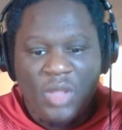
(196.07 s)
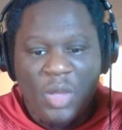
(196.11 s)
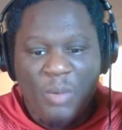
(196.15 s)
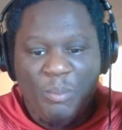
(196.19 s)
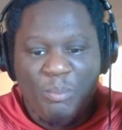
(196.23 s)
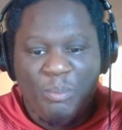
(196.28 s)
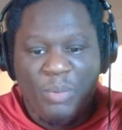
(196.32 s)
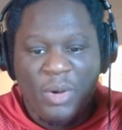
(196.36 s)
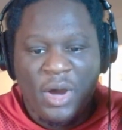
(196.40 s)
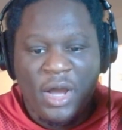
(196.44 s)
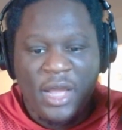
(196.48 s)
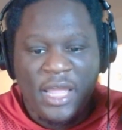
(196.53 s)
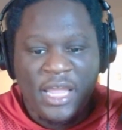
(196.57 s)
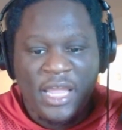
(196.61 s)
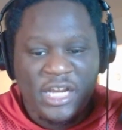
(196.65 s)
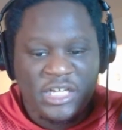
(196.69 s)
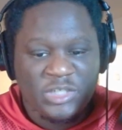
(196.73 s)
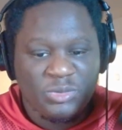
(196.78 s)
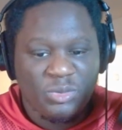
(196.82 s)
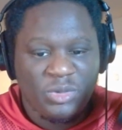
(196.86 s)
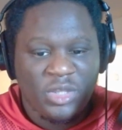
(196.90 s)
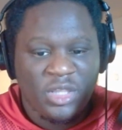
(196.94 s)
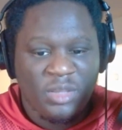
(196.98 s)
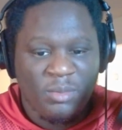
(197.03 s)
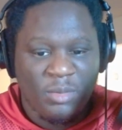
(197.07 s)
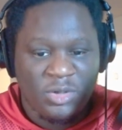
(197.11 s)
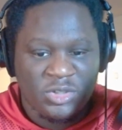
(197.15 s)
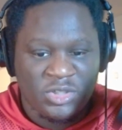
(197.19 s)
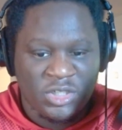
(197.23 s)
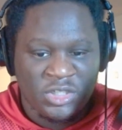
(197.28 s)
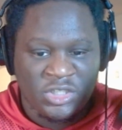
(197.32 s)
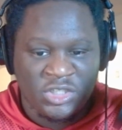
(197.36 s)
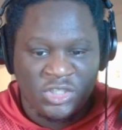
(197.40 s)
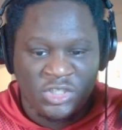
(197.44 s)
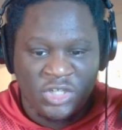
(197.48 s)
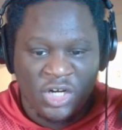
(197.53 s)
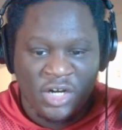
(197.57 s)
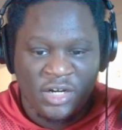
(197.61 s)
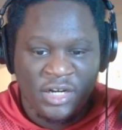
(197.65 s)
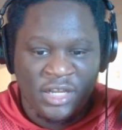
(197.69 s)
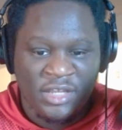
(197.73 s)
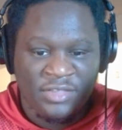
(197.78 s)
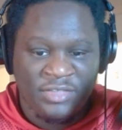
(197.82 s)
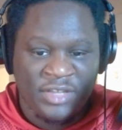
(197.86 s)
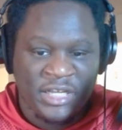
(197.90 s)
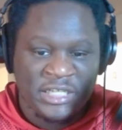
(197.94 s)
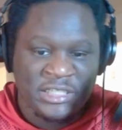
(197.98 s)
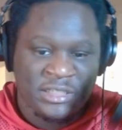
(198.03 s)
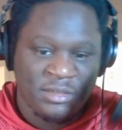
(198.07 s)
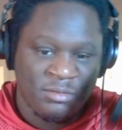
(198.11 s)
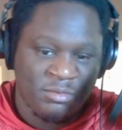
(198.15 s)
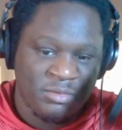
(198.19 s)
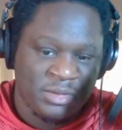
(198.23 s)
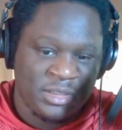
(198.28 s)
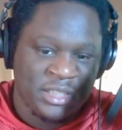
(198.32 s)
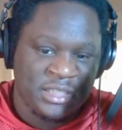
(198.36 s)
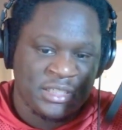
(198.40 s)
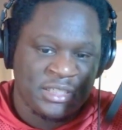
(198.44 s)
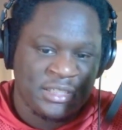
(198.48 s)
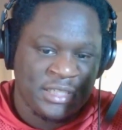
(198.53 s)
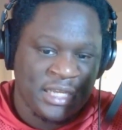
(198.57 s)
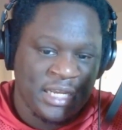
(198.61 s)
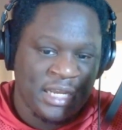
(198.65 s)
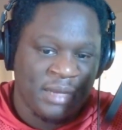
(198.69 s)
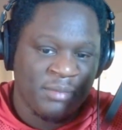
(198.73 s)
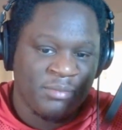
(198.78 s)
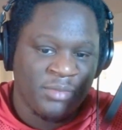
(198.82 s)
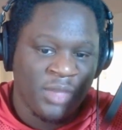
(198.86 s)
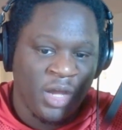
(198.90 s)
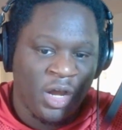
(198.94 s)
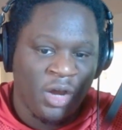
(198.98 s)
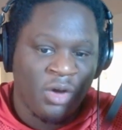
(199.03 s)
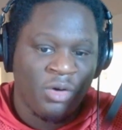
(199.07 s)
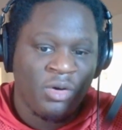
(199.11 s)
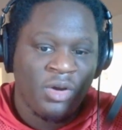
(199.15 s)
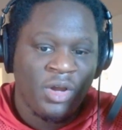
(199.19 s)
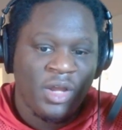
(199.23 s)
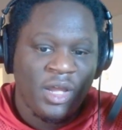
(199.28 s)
But here's one of the most concerning things with this team, though.